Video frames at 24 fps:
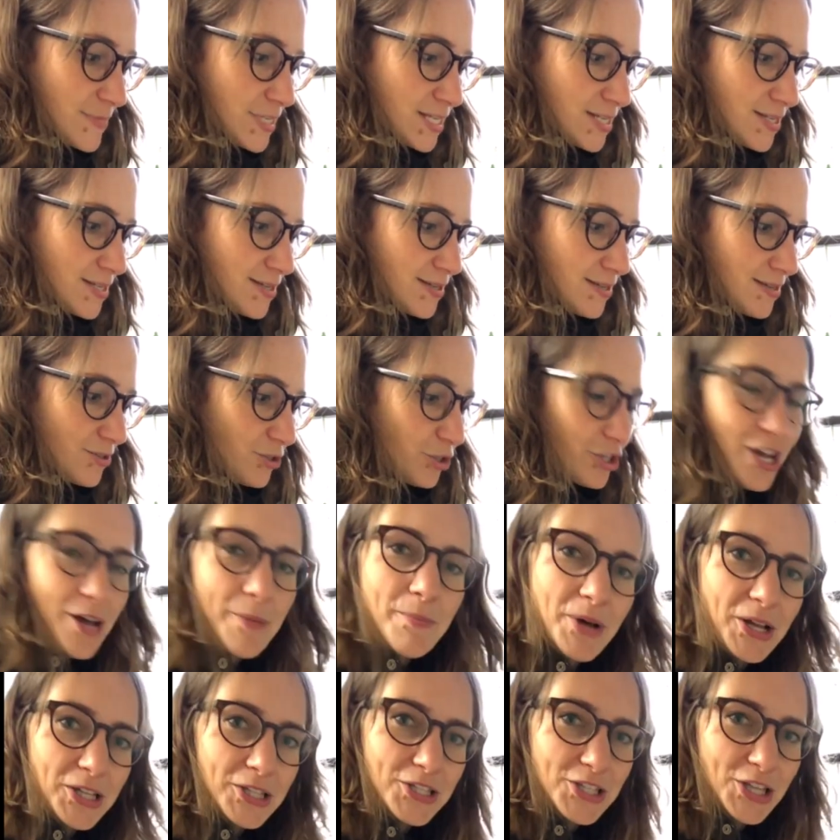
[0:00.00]
Look up
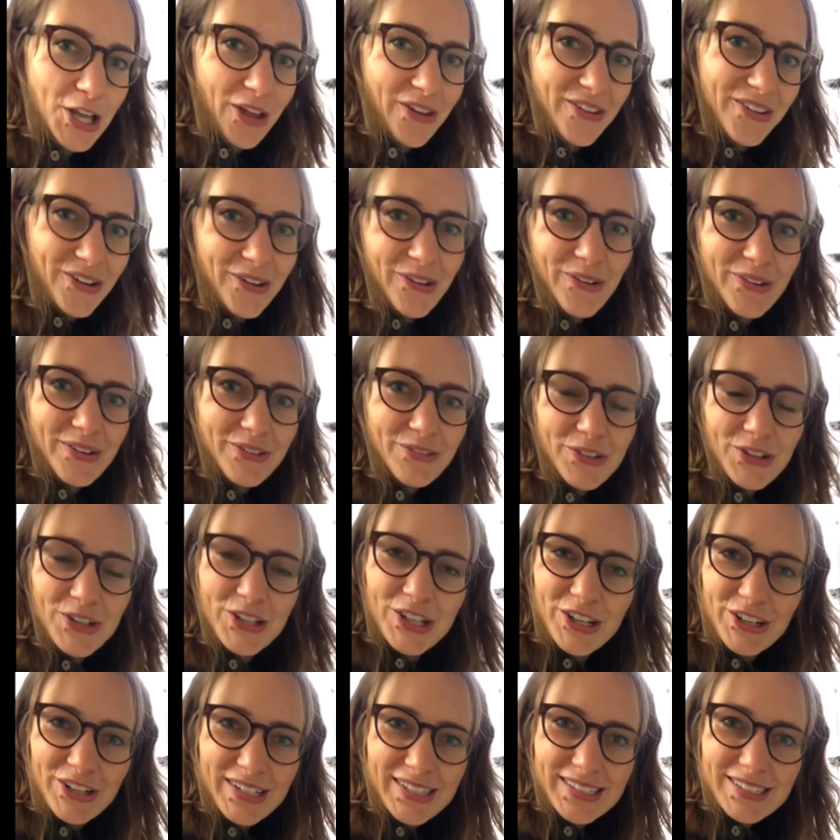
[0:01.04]
Monsanto if you're
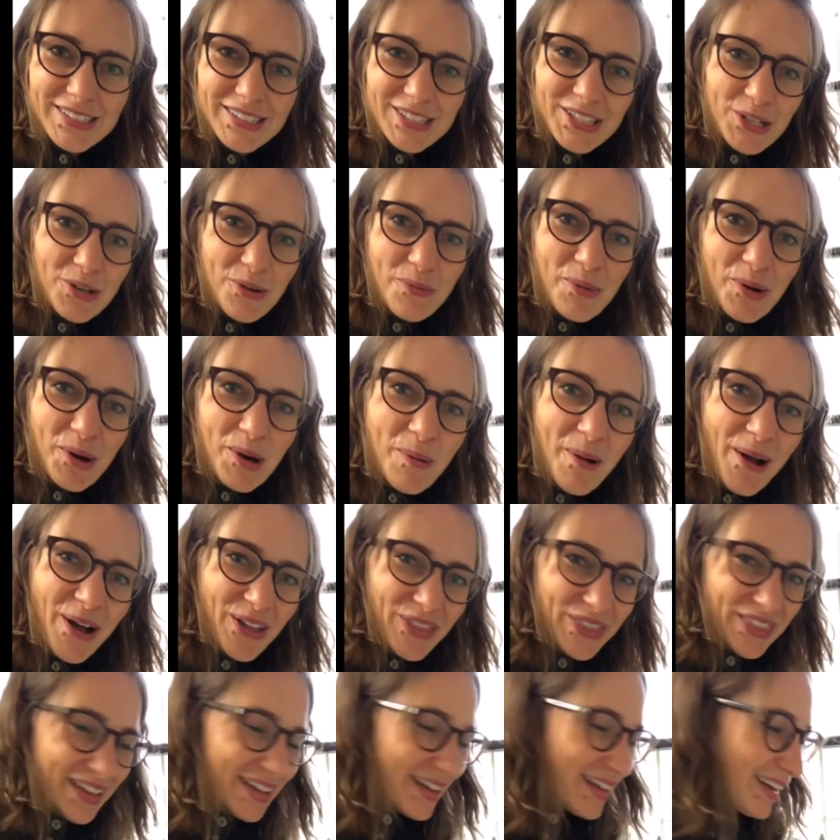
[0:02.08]
curious to know more about that.
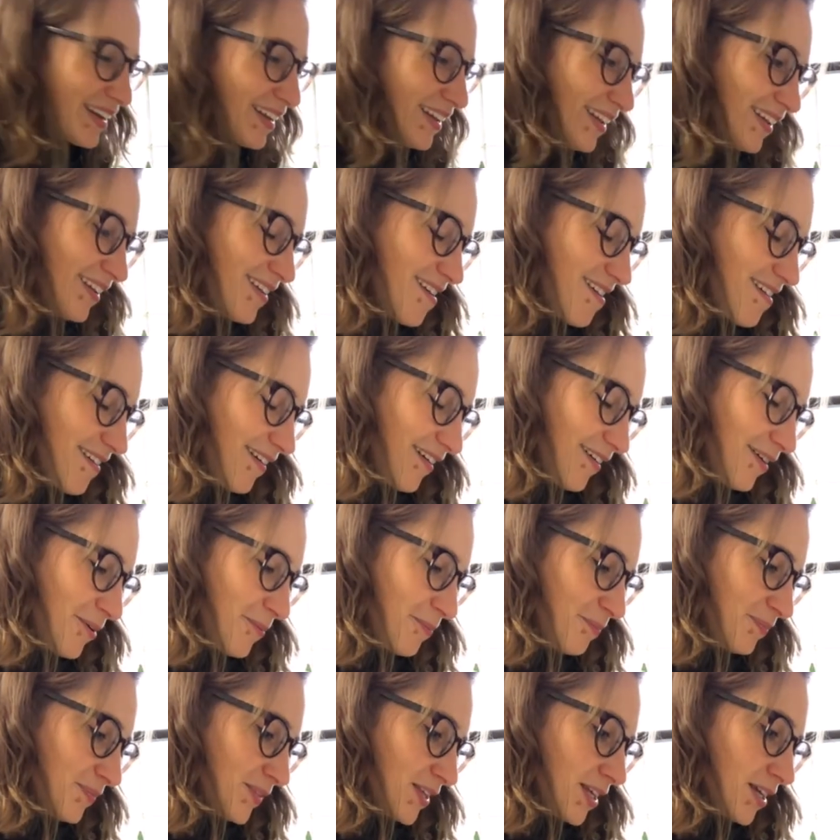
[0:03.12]

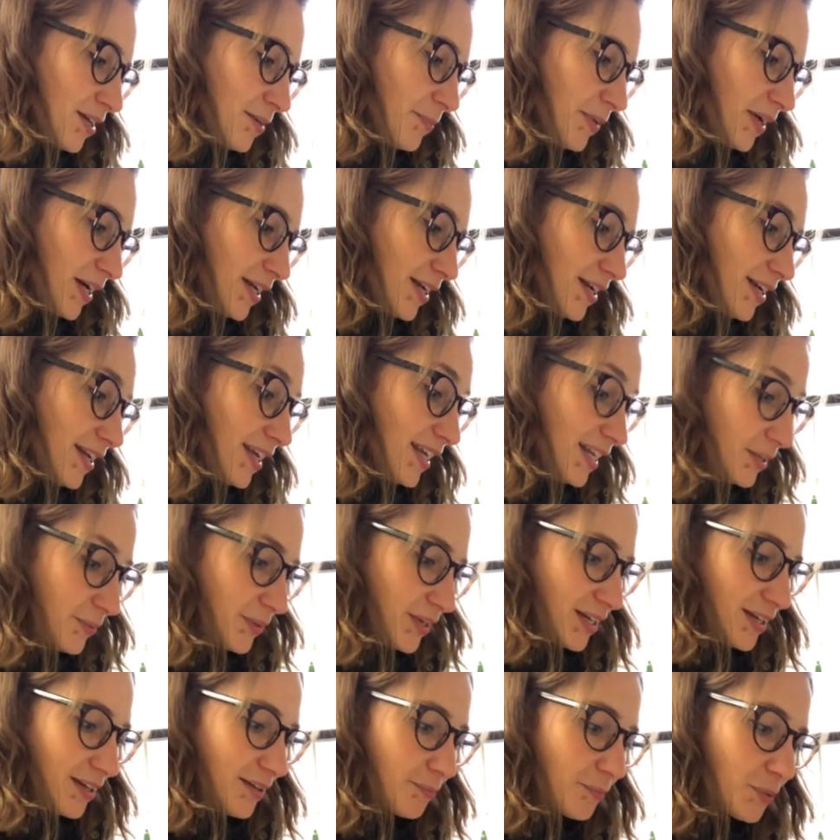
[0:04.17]
But anyway,
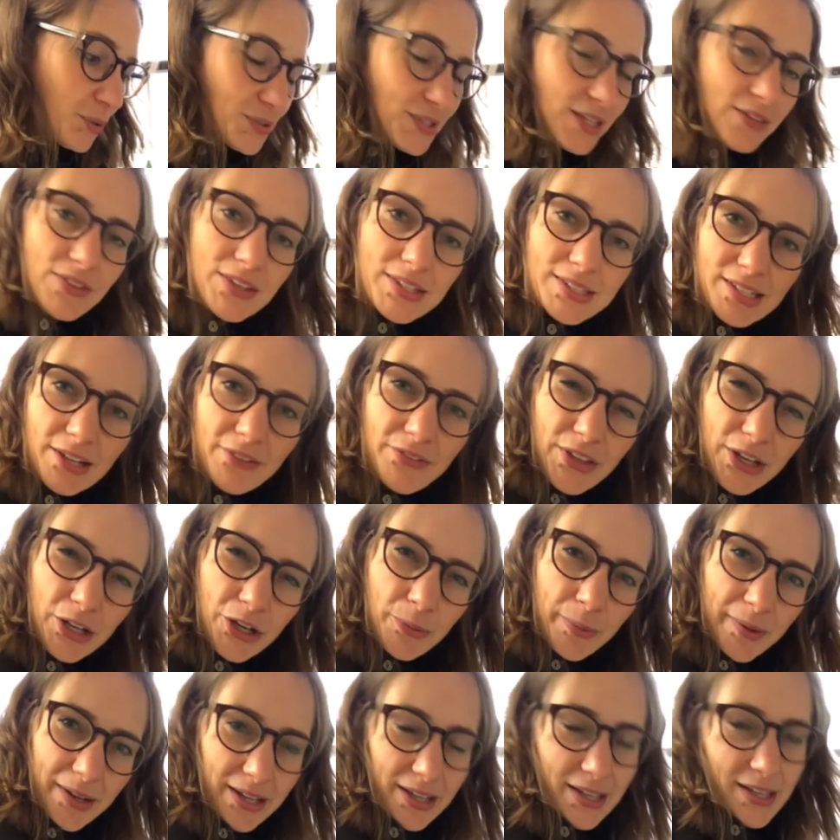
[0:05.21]
most of the stuff that you're buying
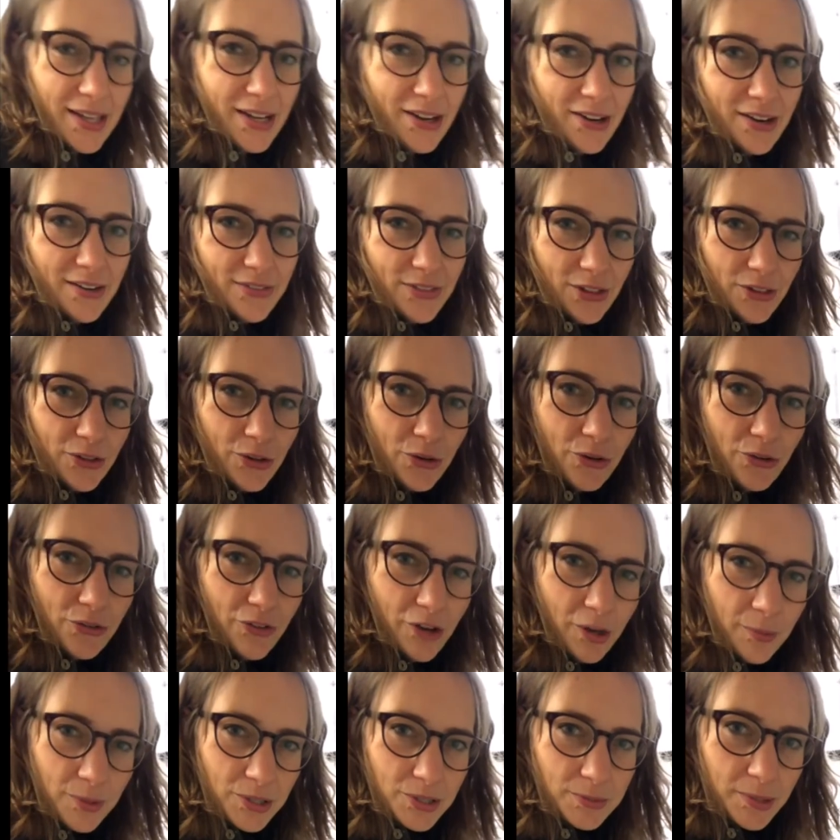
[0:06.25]
here at the local farmer's
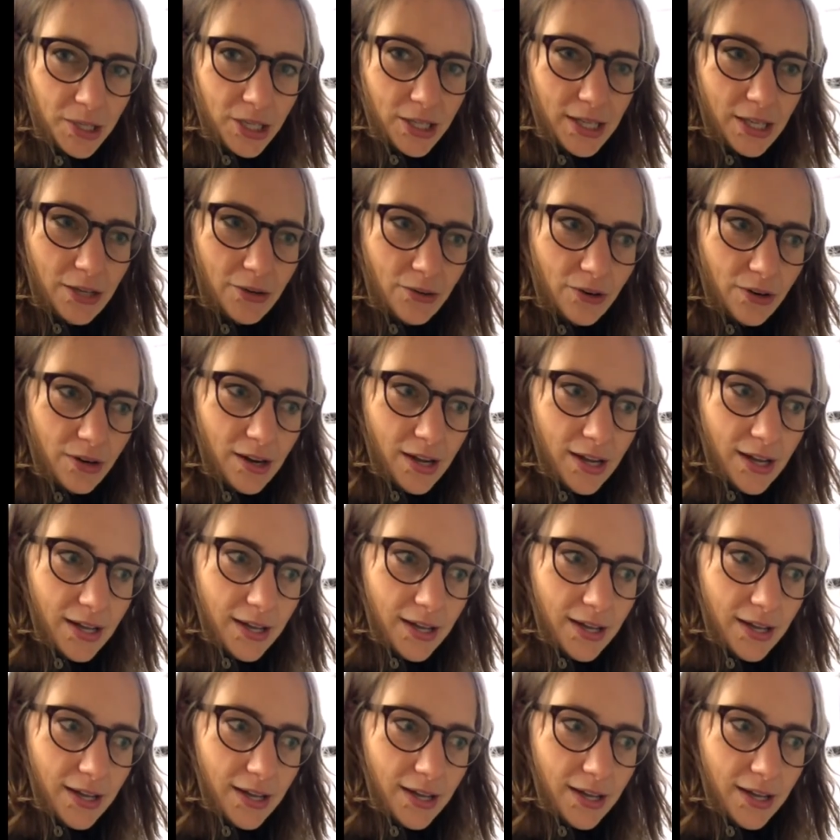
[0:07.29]
market or at